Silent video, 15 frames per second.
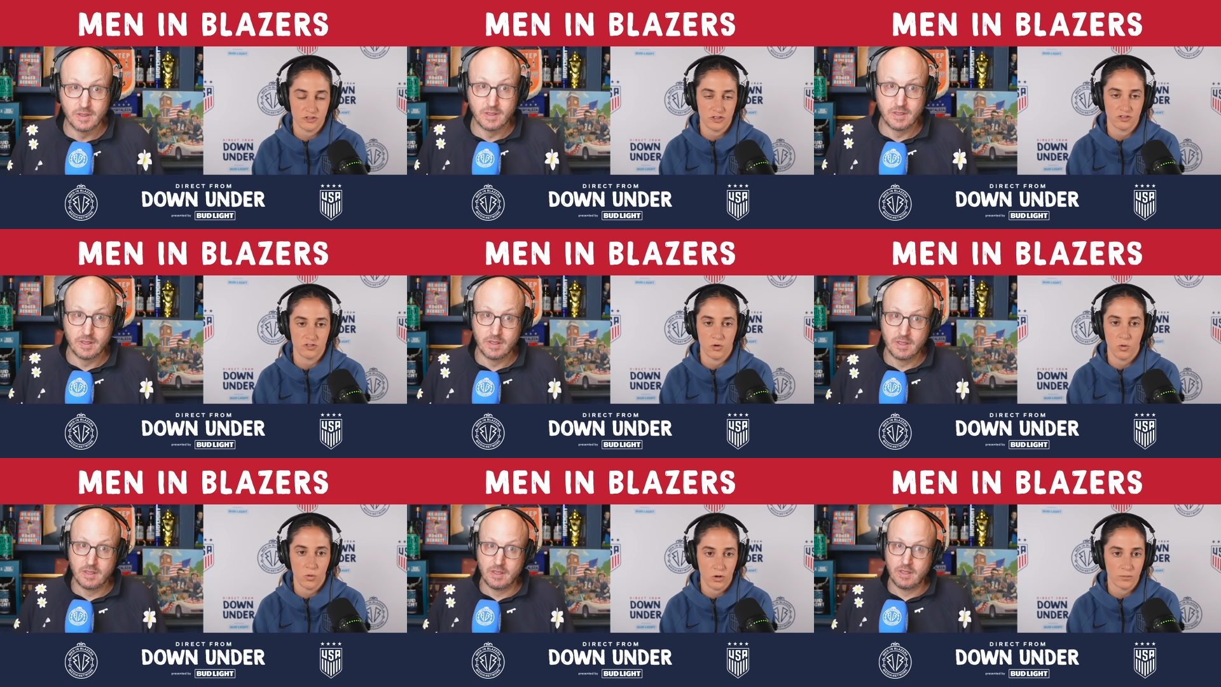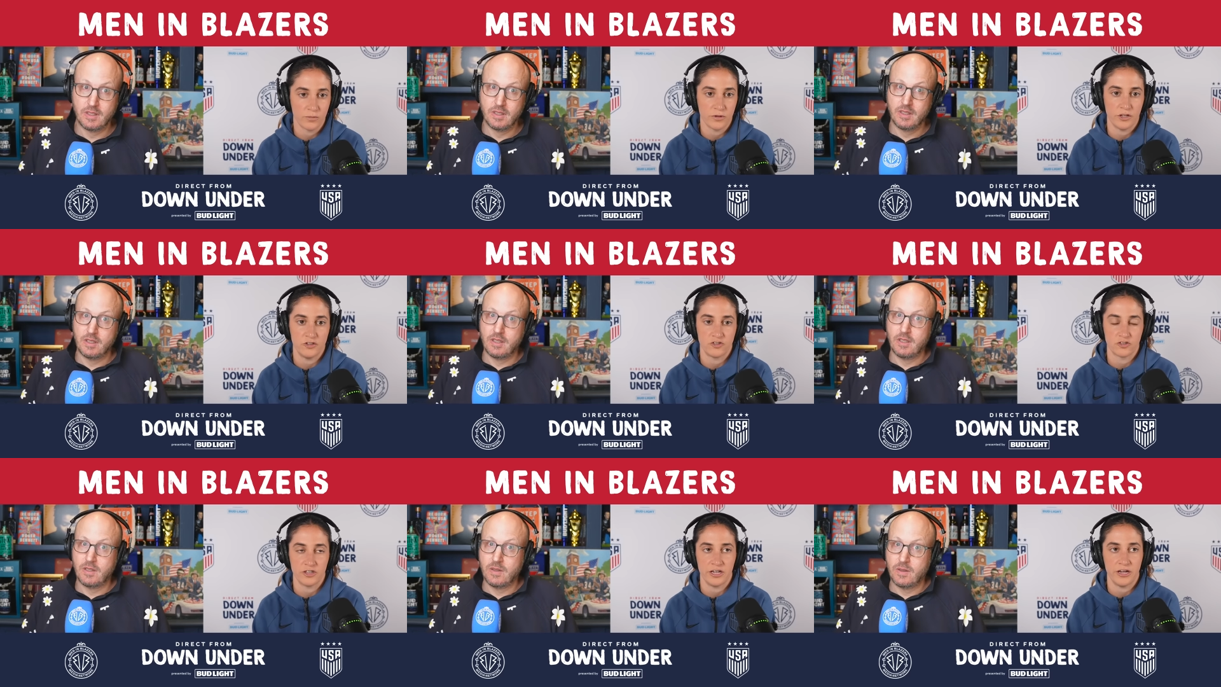Speaker 1: such a horrible
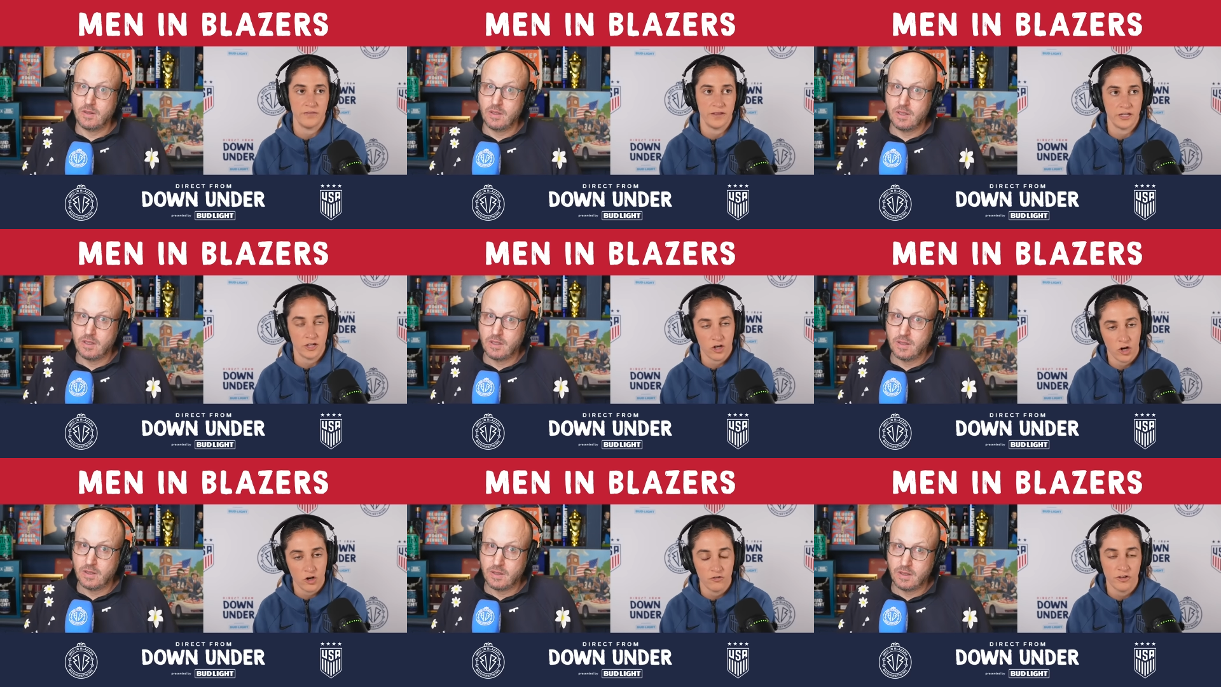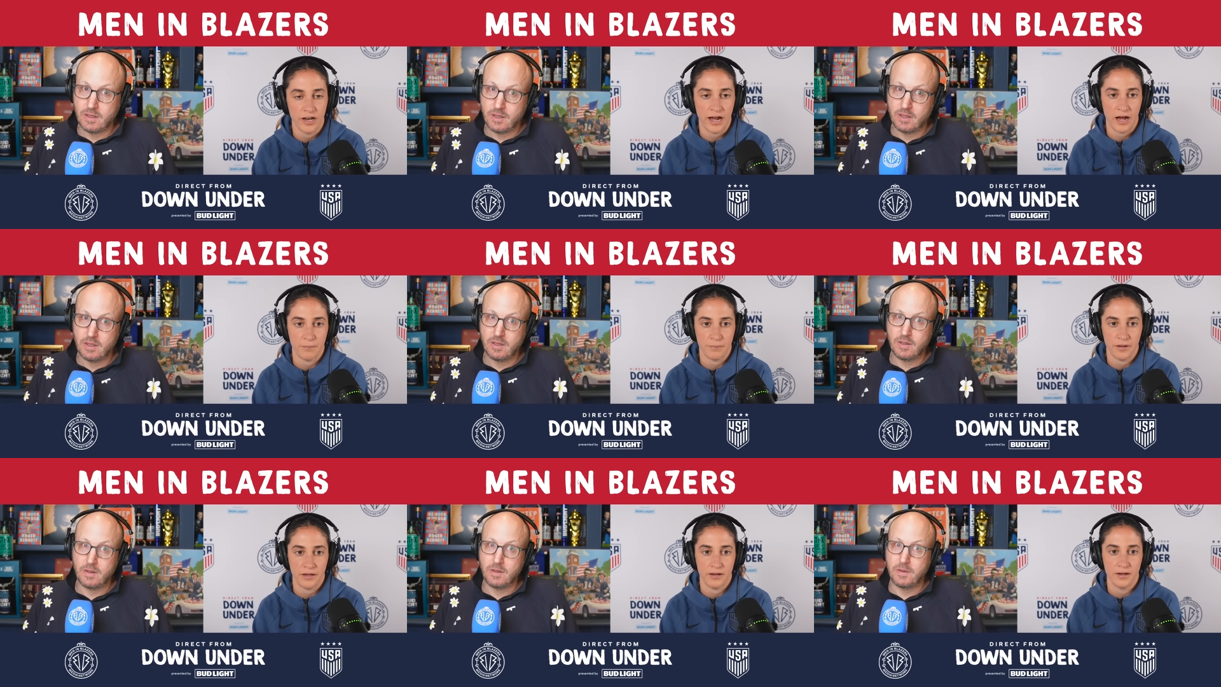injury and then covid
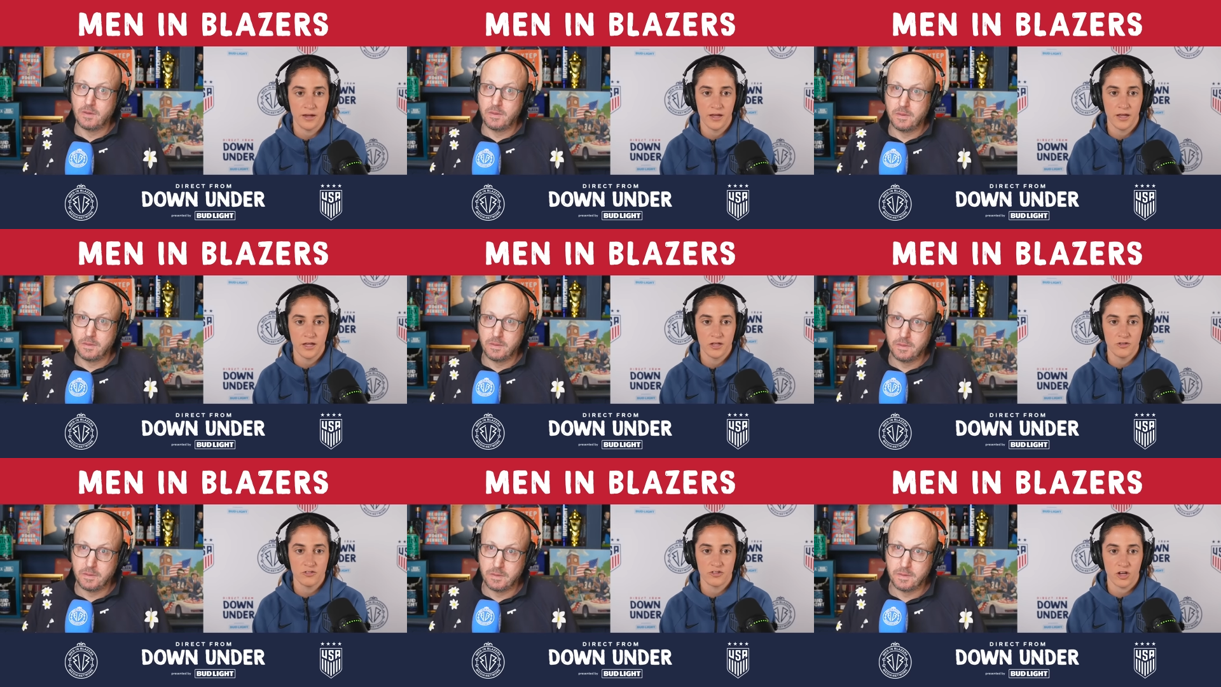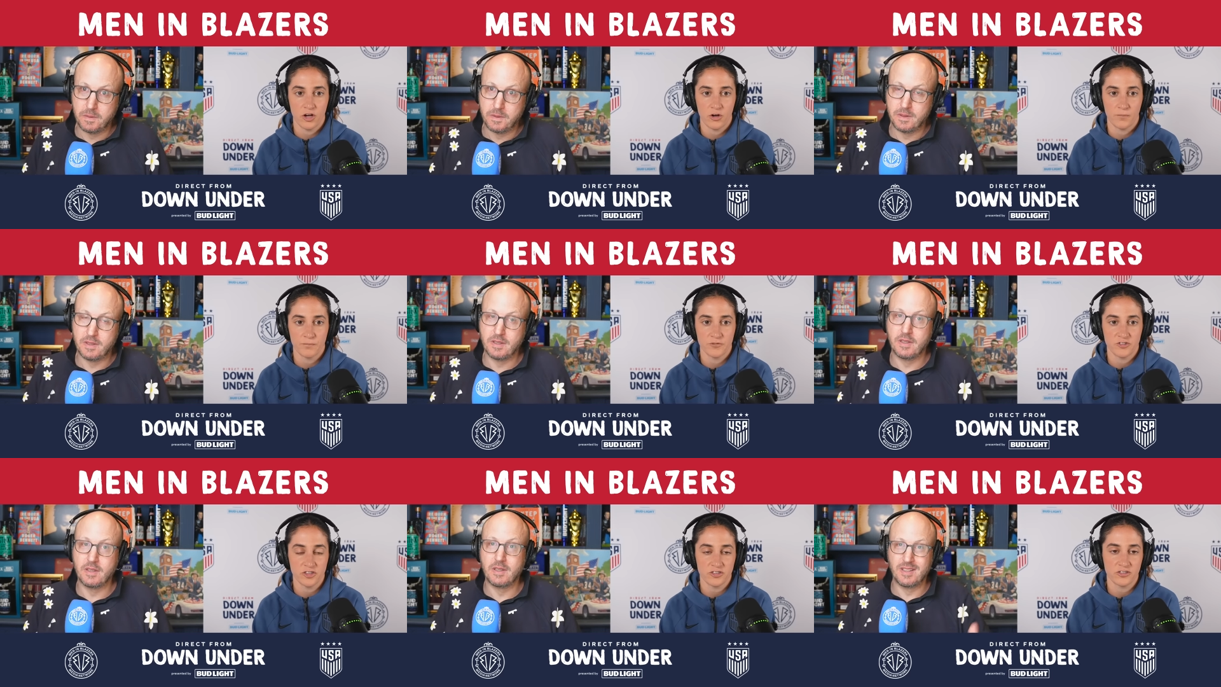happened so
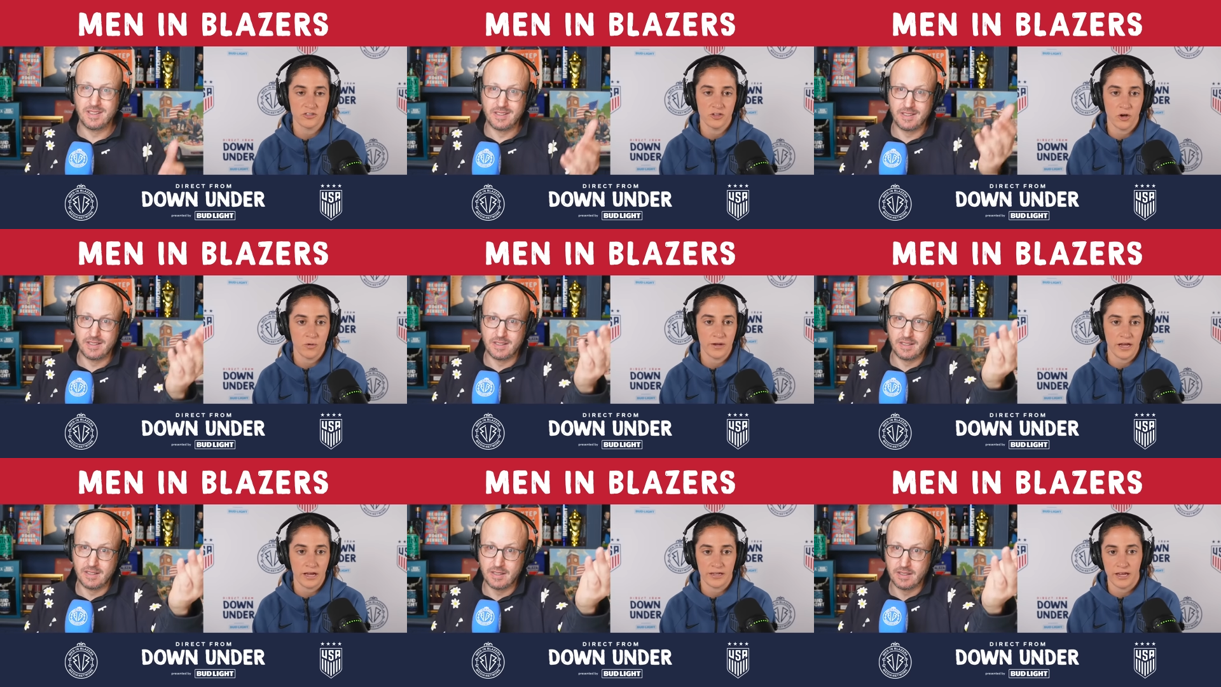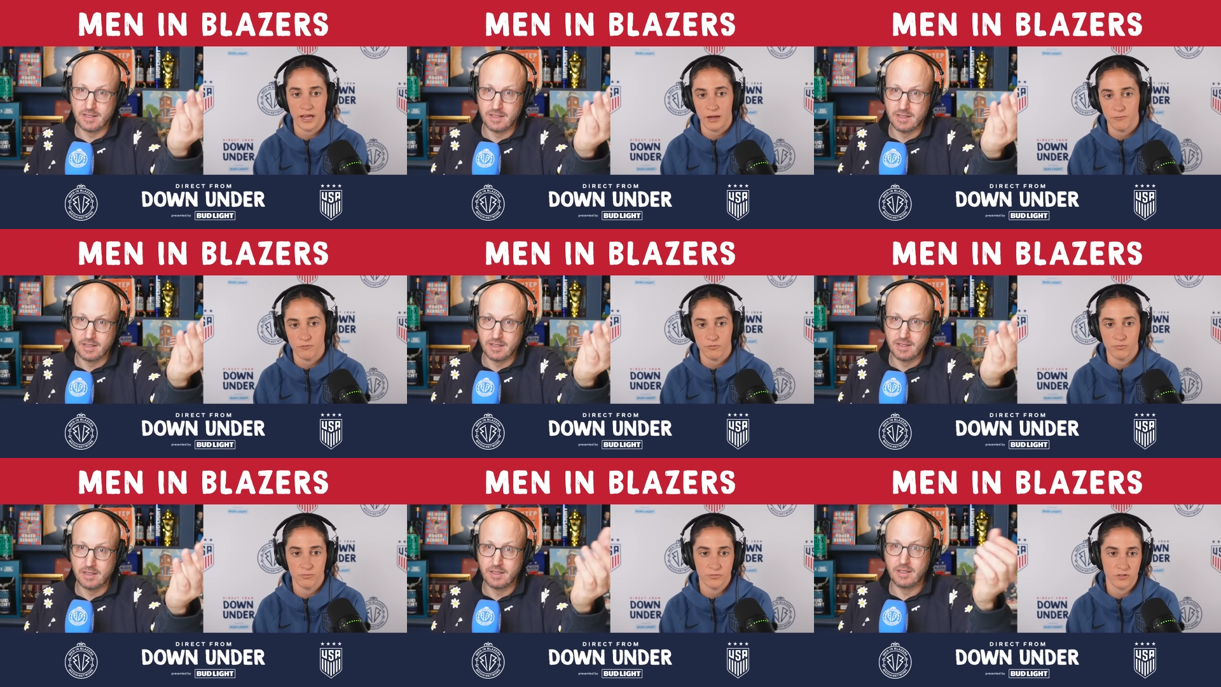just knowing i came
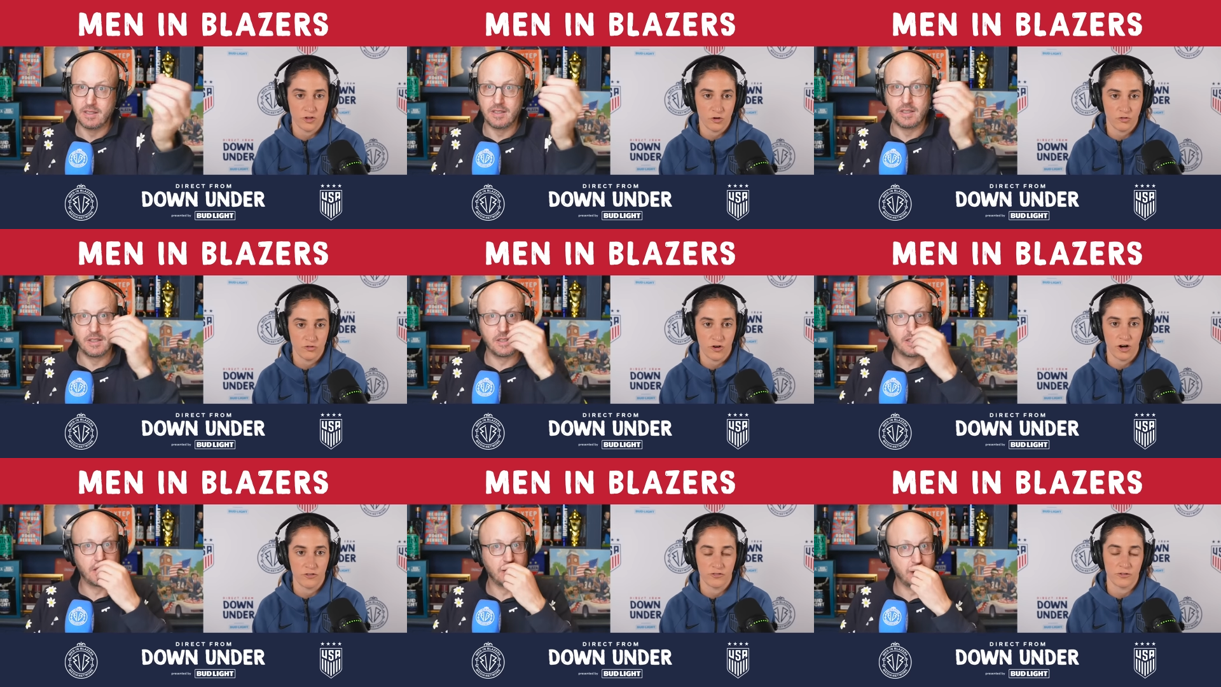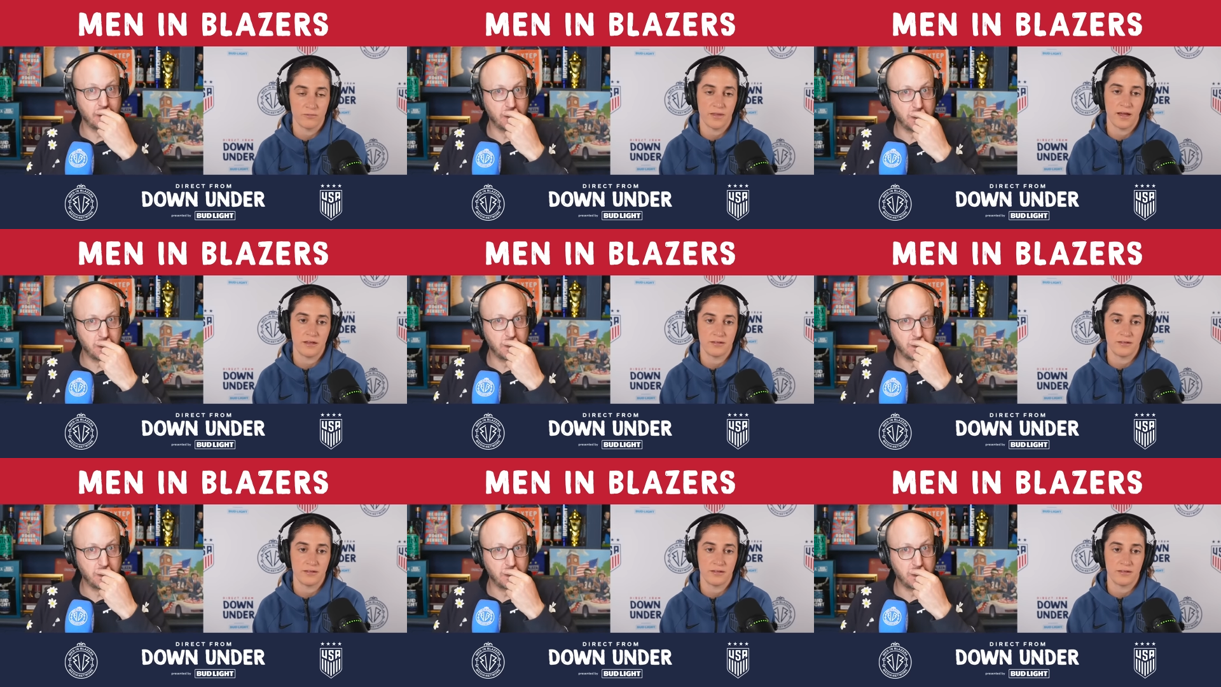so far from that